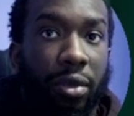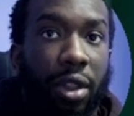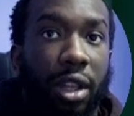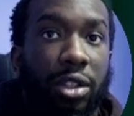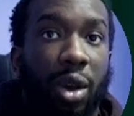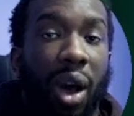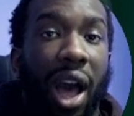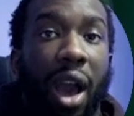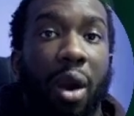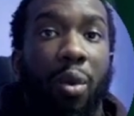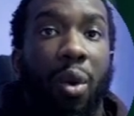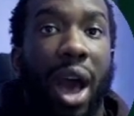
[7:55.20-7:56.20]
So
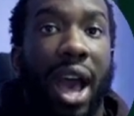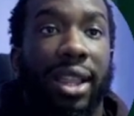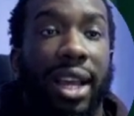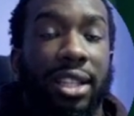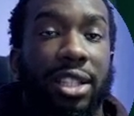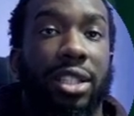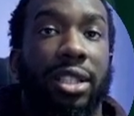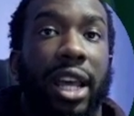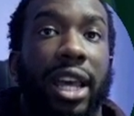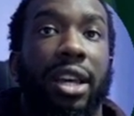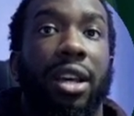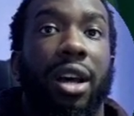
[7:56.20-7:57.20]
I like to
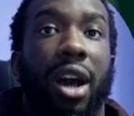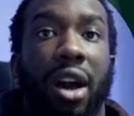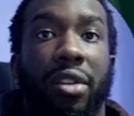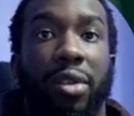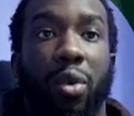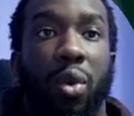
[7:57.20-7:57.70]
stake on the